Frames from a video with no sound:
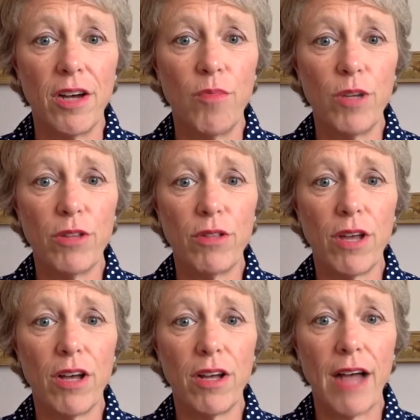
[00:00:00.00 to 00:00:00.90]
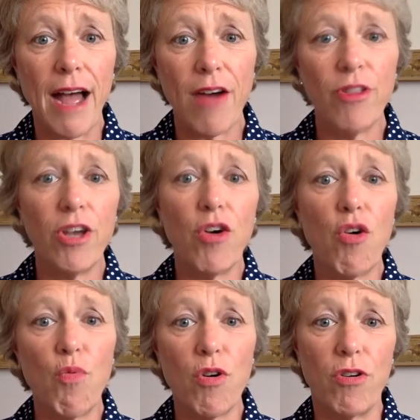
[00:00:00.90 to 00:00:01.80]
with how they
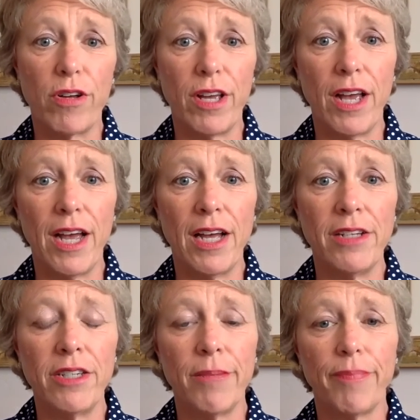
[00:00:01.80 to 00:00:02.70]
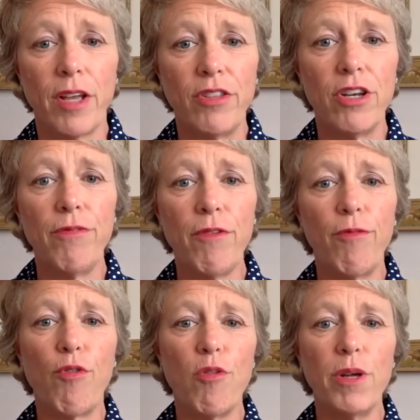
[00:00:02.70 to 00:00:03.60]
all work, and the different
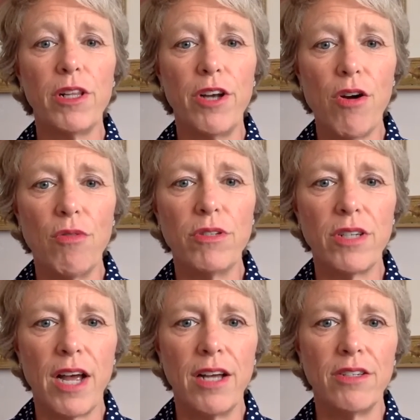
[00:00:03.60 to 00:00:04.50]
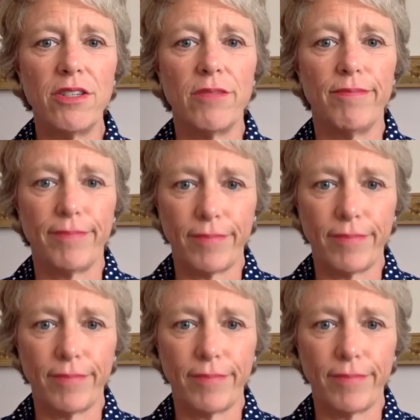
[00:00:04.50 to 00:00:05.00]
formula notes as